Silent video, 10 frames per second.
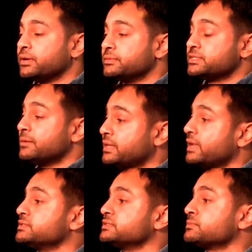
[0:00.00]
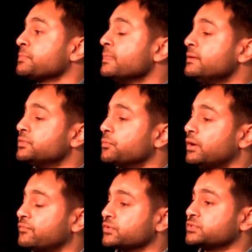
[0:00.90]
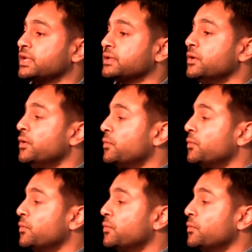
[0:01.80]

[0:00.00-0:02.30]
In some cases, the welfare state